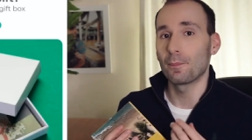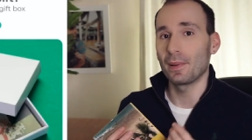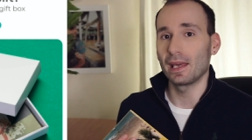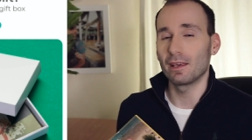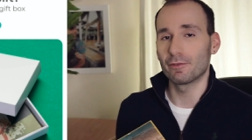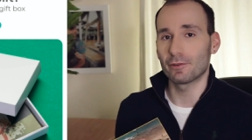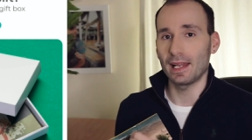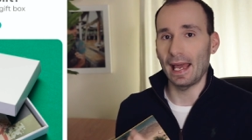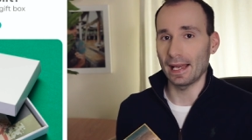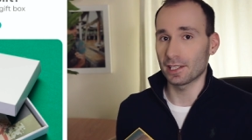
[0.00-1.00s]
pay for an
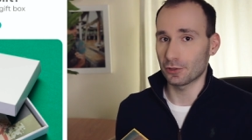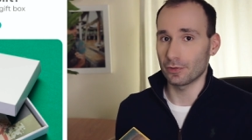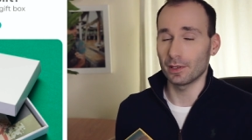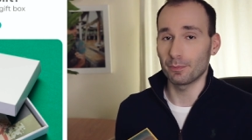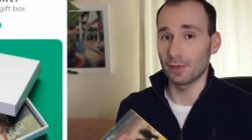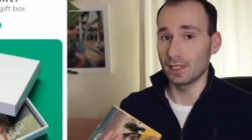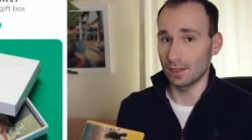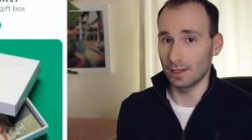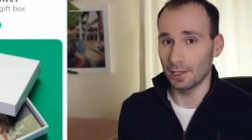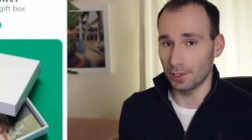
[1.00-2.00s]
extra
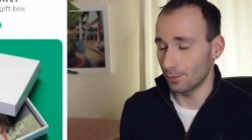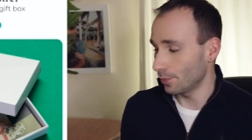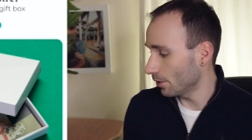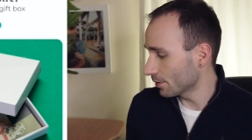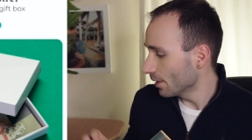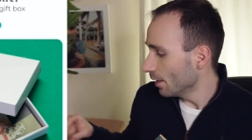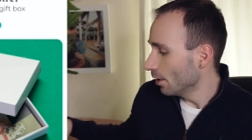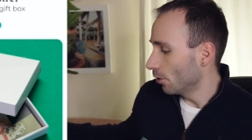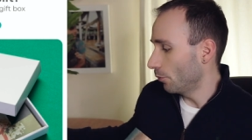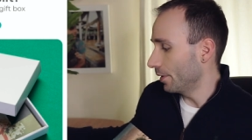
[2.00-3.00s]
presentation box,
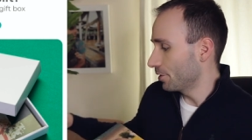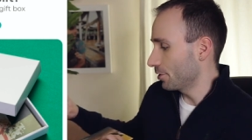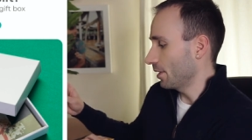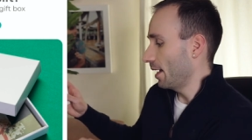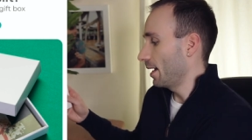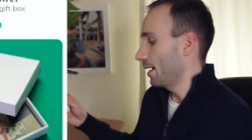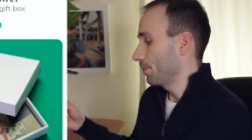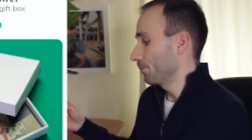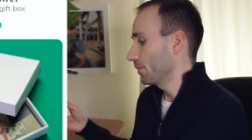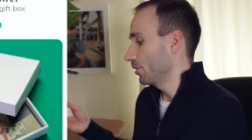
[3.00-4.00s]
which
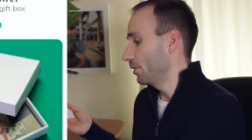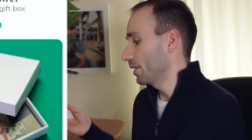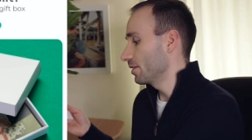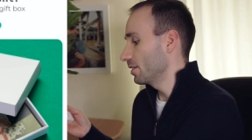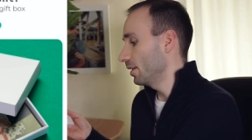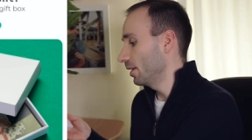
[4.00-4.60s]
you can see